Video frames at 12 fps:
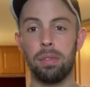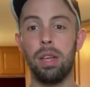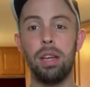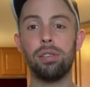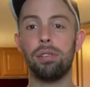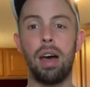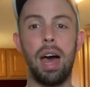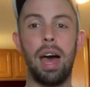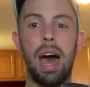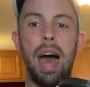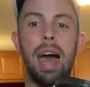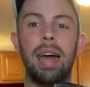These,
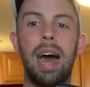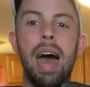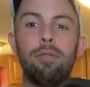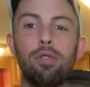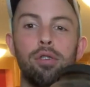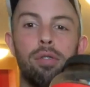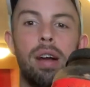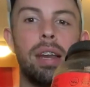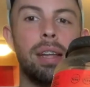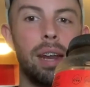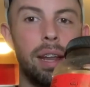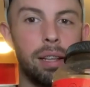I
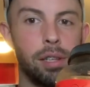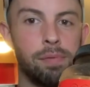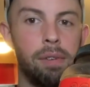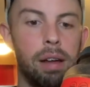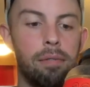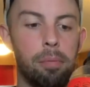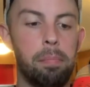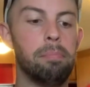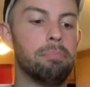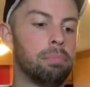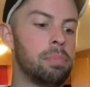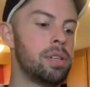regret getting this flavor.
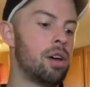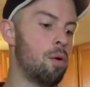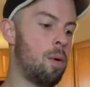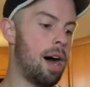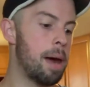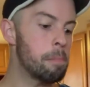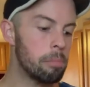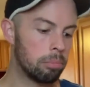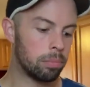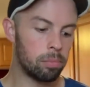Let me tell you why.